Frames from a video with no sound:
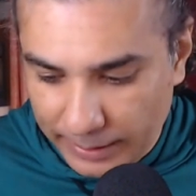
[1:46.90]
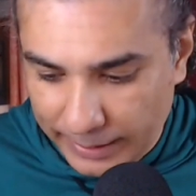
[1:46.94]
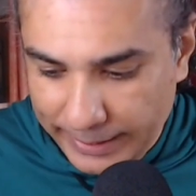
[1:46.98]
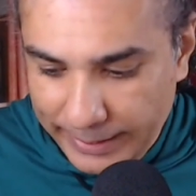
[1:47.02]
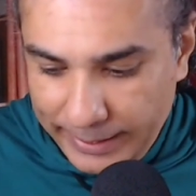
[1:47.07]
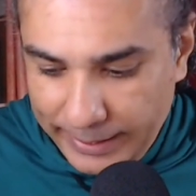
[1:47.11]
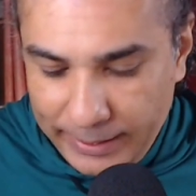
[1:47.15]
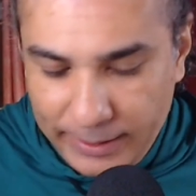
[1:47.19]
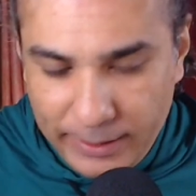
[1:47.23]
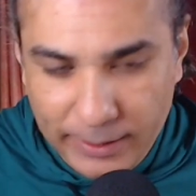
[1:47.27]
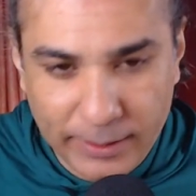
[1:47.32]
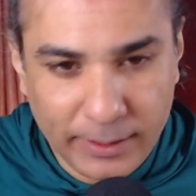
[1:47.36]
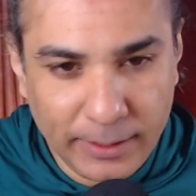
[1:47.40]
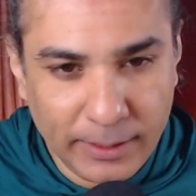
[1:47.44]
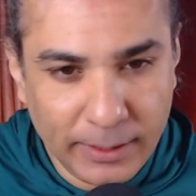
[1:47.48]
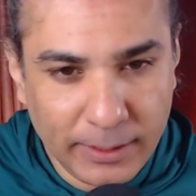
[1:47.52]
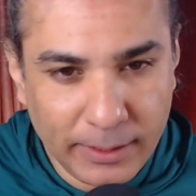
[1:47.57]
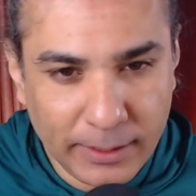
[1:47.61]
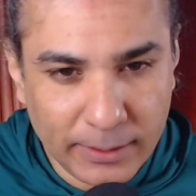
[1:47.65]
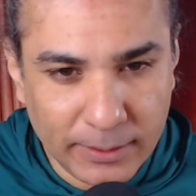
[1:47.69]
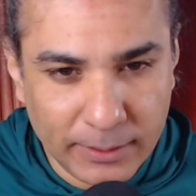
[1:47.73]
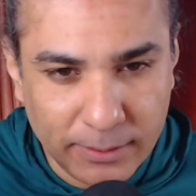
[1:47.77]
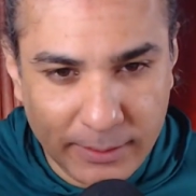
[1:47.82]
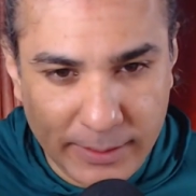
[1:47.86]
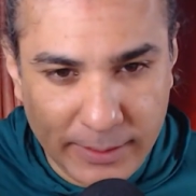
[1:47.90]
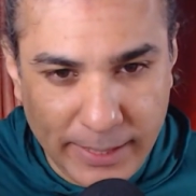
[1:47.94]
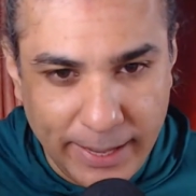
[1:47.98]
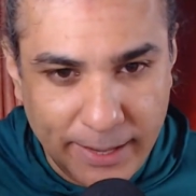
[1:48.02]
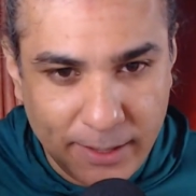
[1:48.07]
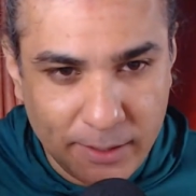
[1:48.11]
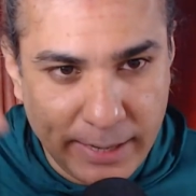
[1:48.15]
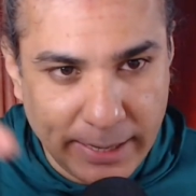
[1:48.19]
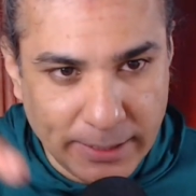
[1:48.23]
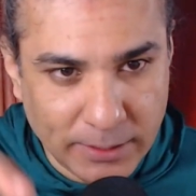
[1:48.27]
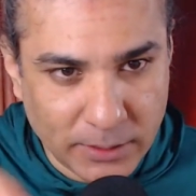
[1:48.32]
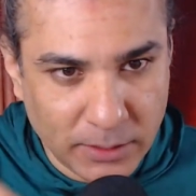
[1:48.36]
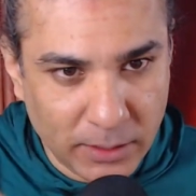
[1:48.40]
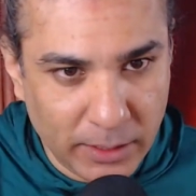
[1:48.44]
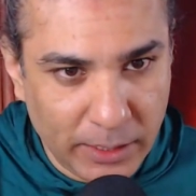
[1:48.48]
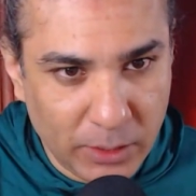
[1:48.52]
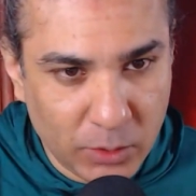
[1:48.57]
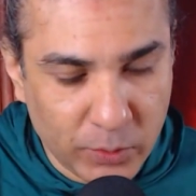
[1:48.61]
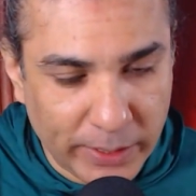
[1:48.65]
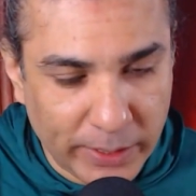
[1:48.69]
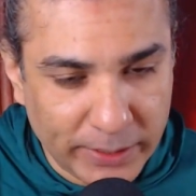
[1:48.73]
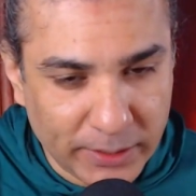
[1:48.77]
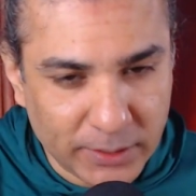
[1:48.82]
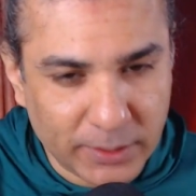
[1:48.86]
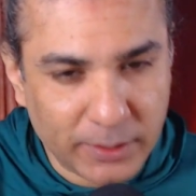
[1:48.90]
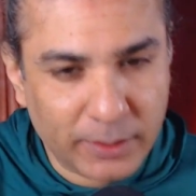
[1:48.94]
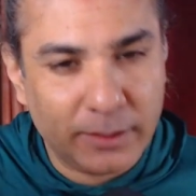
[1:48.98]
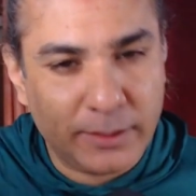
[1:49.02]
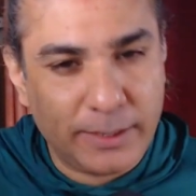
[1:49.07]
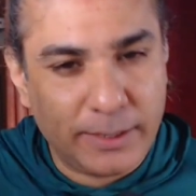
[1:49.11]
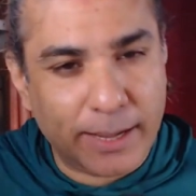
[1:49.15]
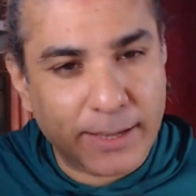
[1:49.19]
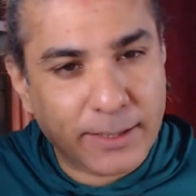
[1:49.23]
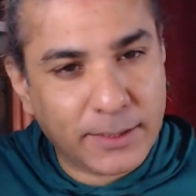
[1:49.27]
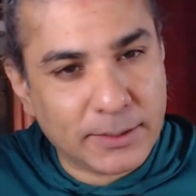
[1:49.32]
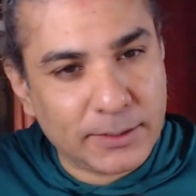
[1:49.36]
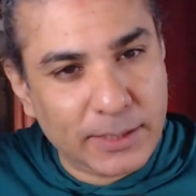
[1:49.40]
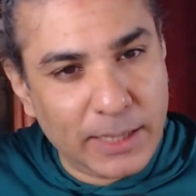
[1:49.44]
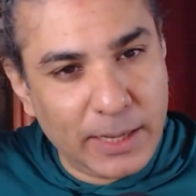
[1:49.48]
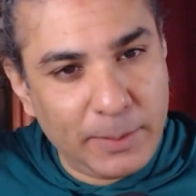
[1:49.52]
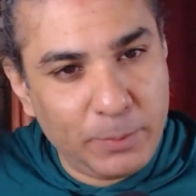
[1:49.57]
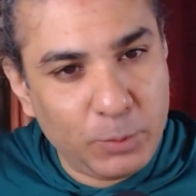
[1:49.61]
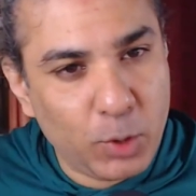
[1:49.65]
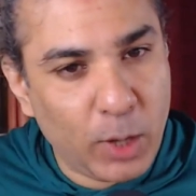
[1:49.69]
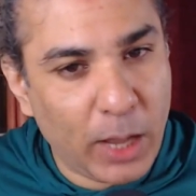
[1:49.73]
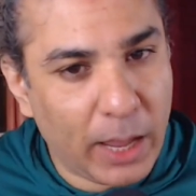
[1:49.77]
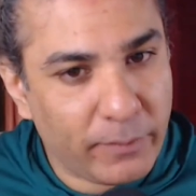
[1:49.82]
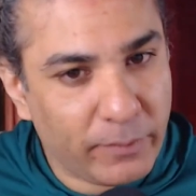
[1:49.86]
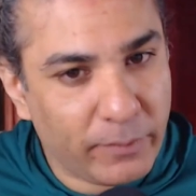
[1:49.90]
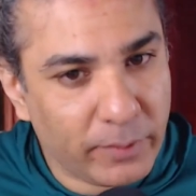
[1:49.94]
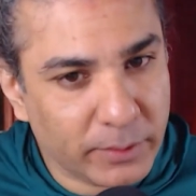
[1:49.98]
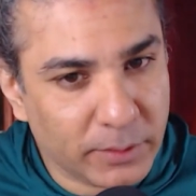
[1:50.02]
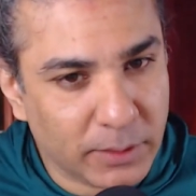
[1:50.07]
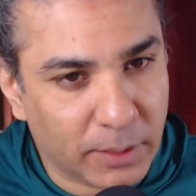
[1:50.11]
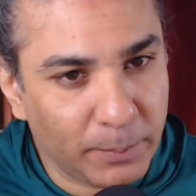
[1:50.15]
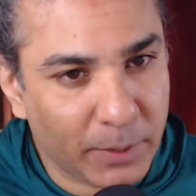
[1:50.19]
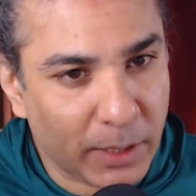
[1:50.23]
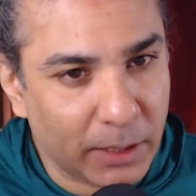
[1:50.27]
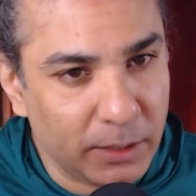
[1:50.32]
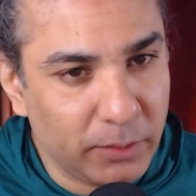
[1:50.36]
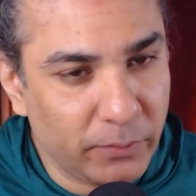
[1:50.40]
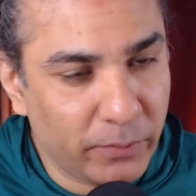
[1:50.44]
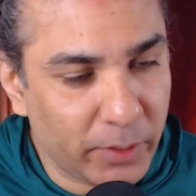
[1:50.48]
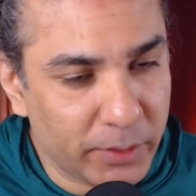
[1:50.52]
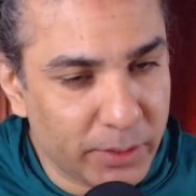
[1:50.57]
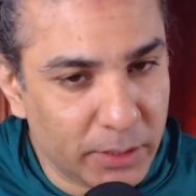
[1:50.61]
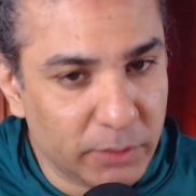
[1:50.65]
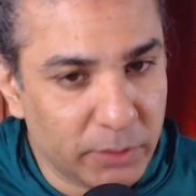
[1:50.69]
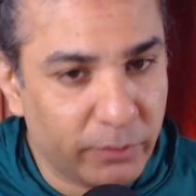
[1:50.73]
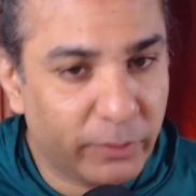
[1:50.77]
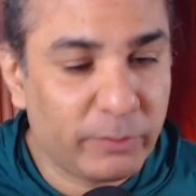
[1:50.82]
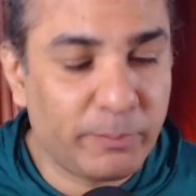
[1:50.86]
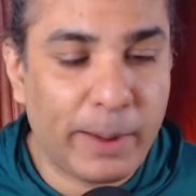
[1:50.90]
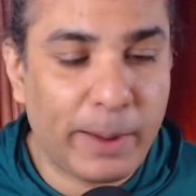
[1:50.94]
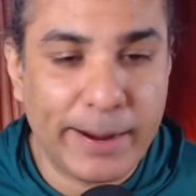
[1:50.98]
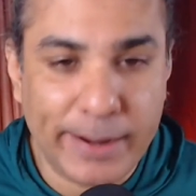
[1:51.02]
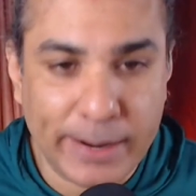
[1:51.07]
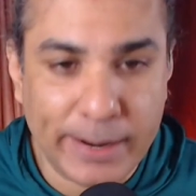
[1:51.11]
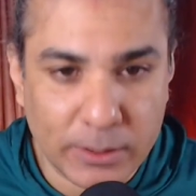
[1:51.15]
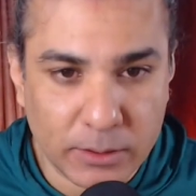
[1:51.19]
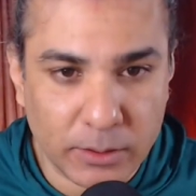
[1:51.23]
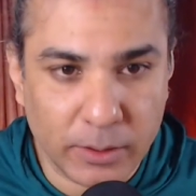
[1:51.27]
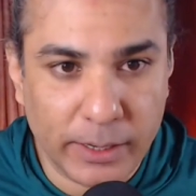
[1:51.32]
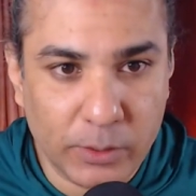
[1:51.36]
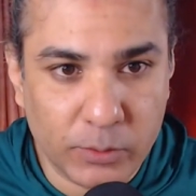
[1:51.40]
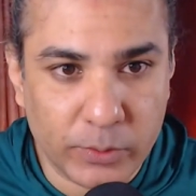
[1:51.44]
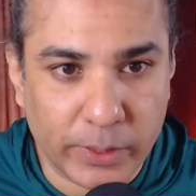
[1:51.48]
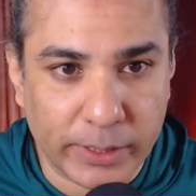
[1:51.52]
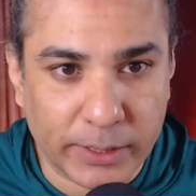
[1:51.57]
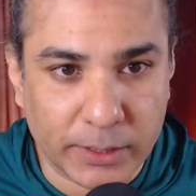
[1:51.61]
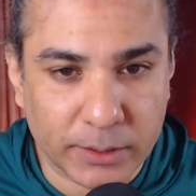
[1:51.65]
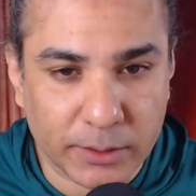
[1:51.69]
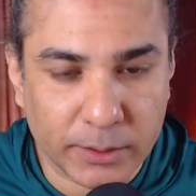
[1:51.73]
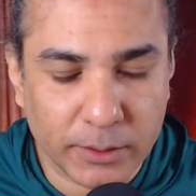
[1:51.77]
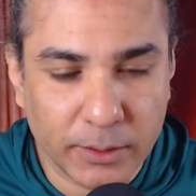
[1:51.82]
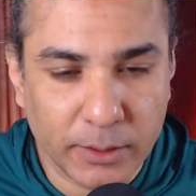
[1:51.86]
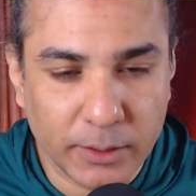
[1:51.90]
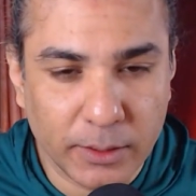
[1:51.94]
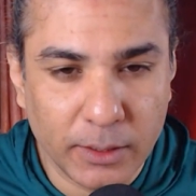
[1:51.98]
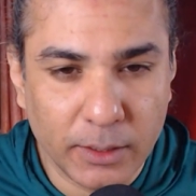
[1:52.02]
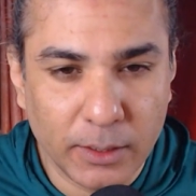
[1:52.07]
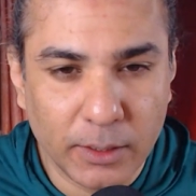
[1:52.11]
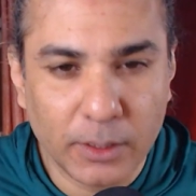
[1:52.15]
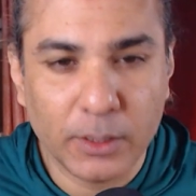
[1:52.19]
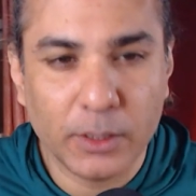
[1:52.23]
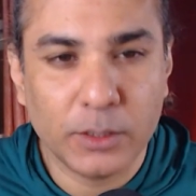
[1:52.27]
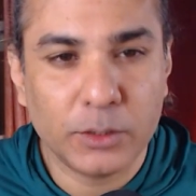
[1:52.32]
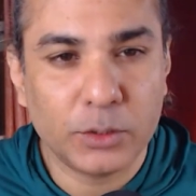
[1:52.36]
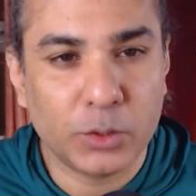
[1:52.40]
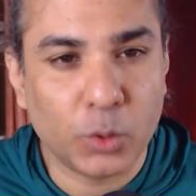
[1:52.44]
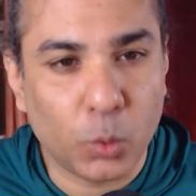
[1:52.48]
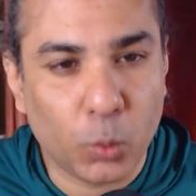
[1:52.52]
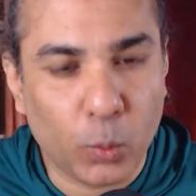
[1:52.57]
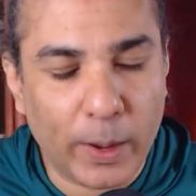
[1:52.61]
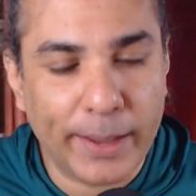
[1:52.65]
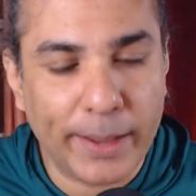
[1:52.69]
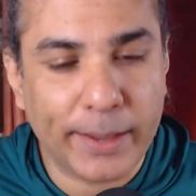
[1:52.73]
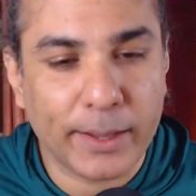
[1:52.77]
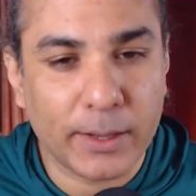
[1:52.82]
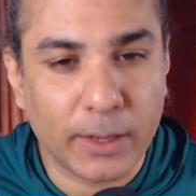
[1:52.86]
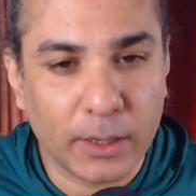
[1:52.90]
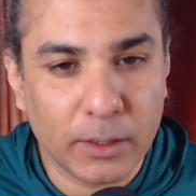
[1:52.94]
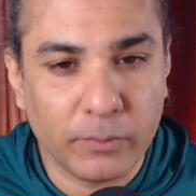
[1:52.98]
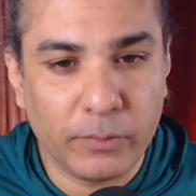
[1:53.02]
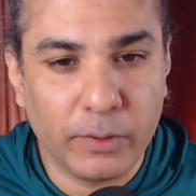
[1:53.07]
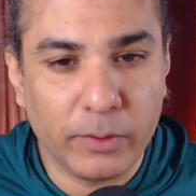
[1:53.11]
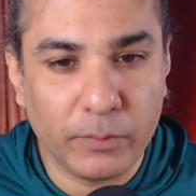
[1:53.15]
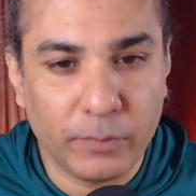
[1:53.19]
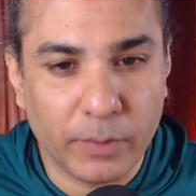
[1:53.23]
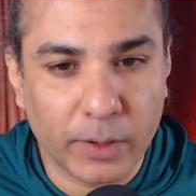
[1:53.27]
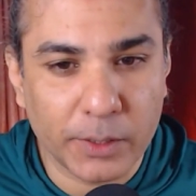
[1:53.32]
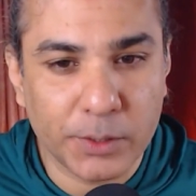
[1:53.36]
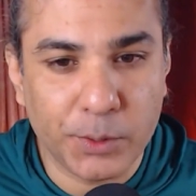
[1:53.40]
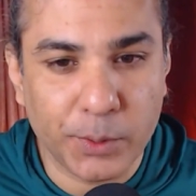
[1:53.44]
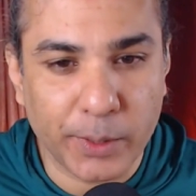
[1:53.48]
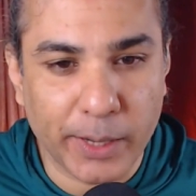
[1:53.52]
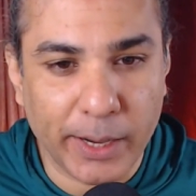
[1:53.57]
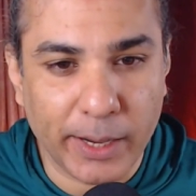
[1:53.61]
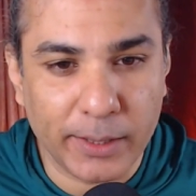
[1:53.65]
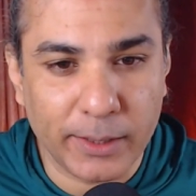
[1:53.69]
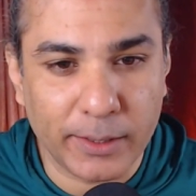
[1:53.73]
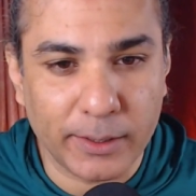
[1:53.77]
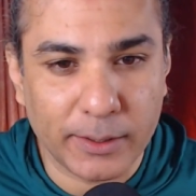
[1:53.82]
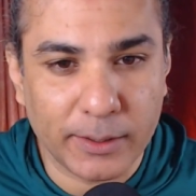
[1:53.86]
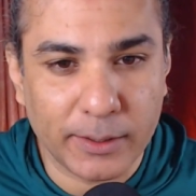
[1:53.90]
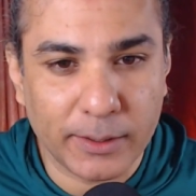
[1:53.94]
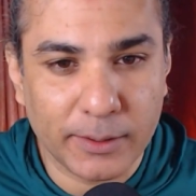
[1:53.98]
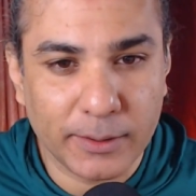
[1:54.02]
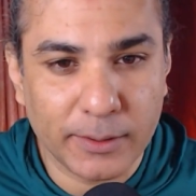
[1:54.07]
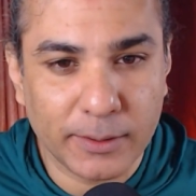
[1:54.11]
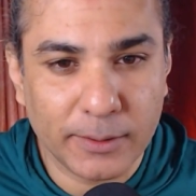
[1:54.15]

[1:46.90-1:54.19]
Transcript: I their national interest does seem to have a, some convergence with my national interest. So why can't we work together?